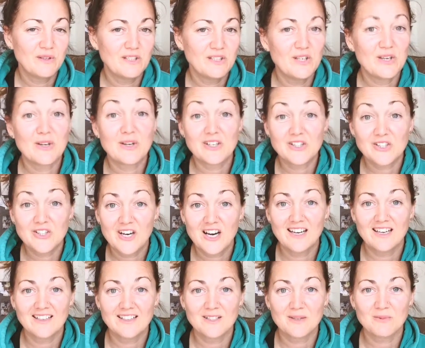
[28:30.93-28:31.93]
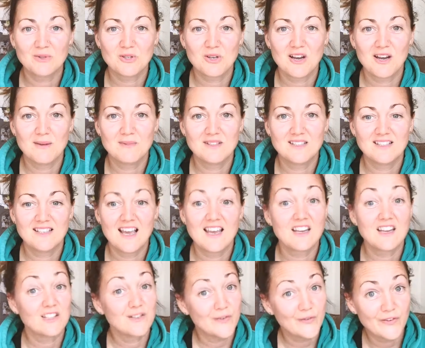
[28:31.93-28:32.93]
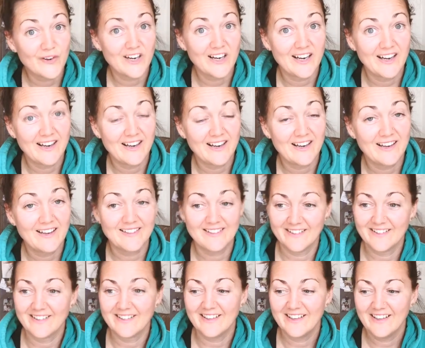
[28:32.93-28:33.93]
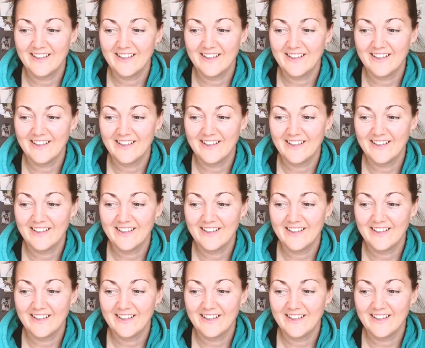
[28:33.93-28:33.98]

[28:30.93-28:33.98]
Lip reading: a training sometimes and it's free and